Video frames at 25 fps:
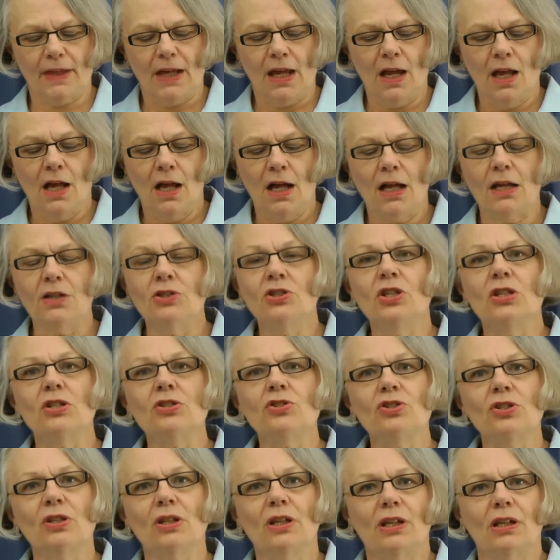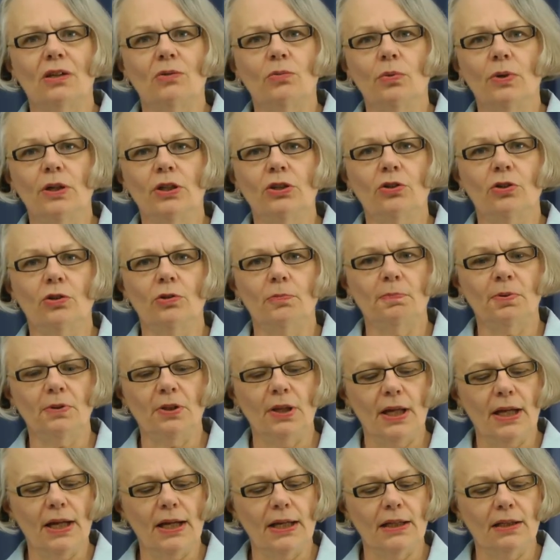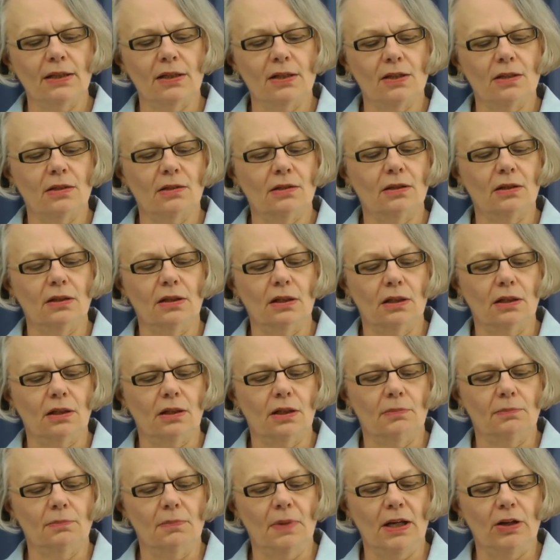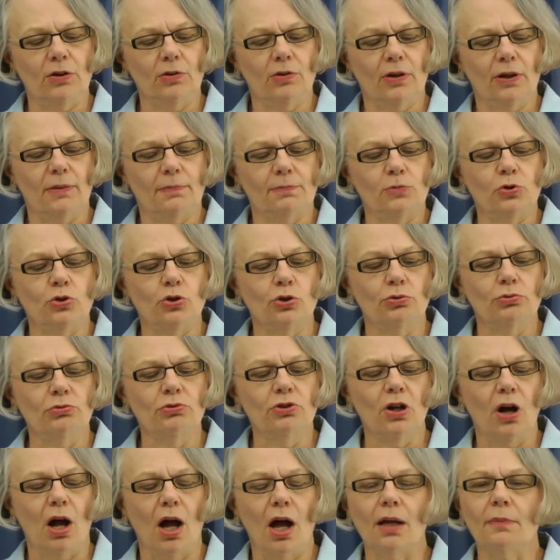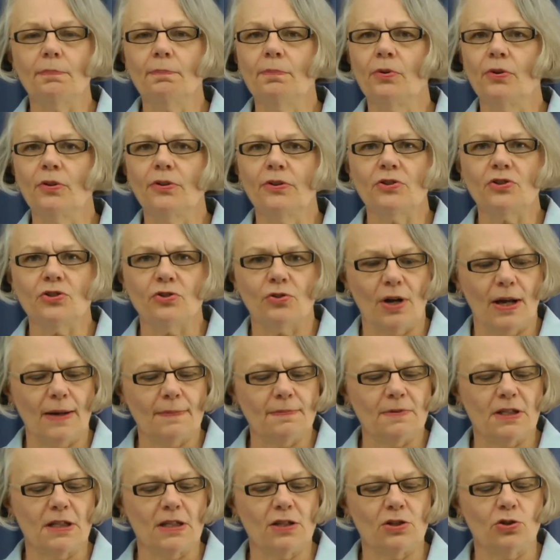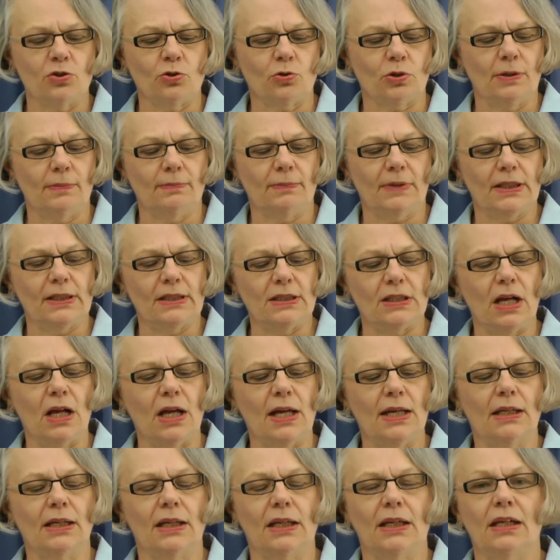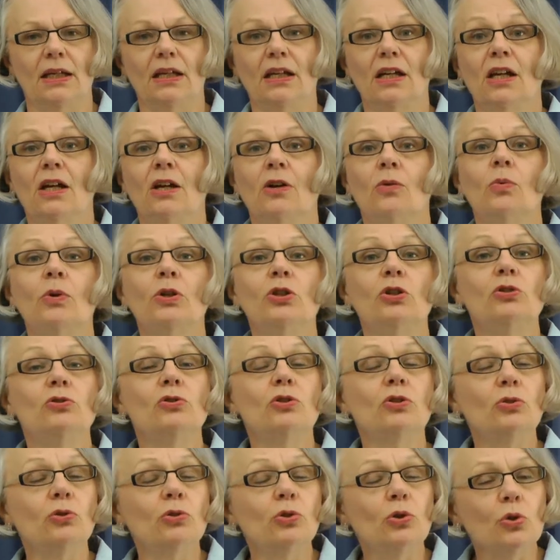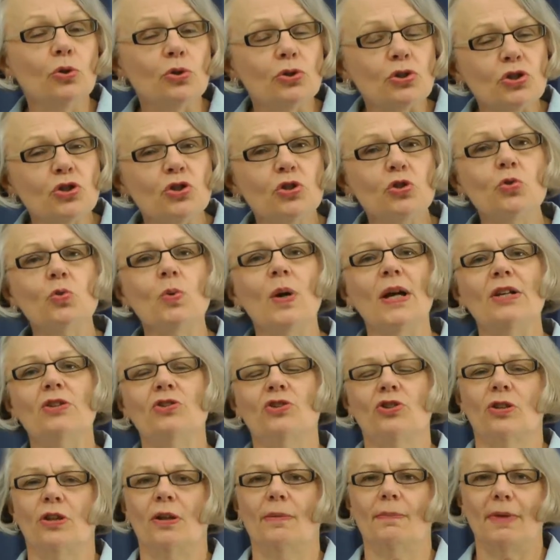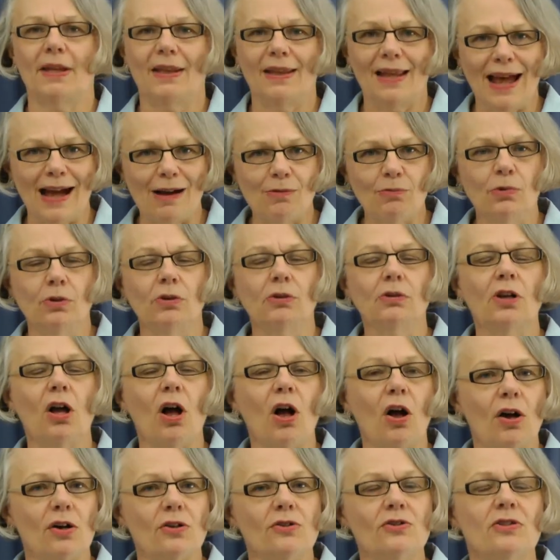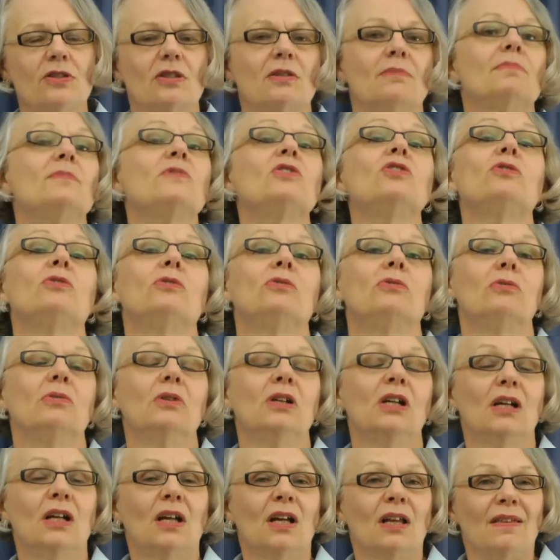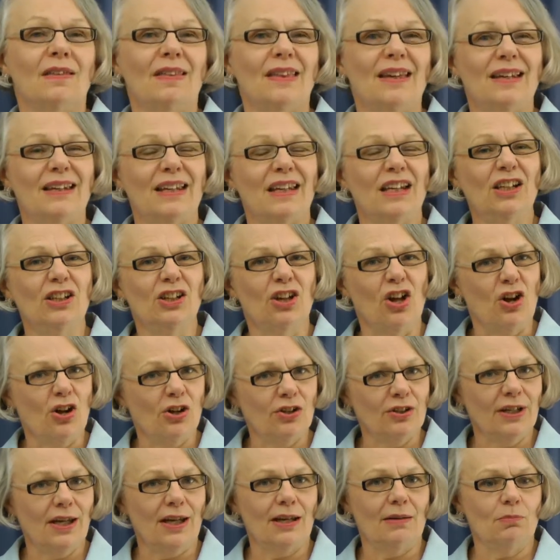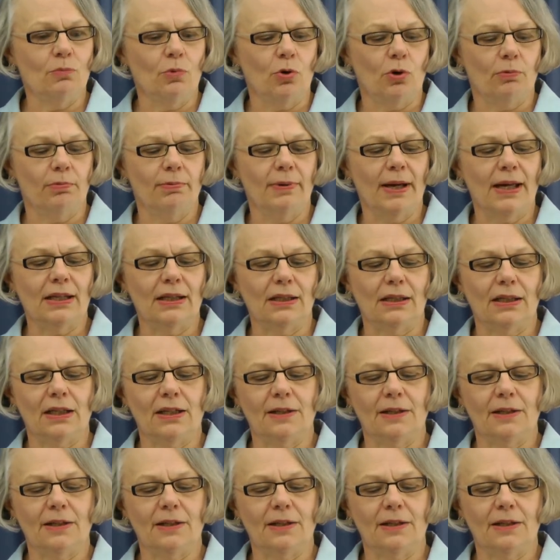Additionally, when you're applying the MetaGrip, do not pull the straps extremely tightly. When you do, you'll stretch them, and that will cause them to then elongate more readily.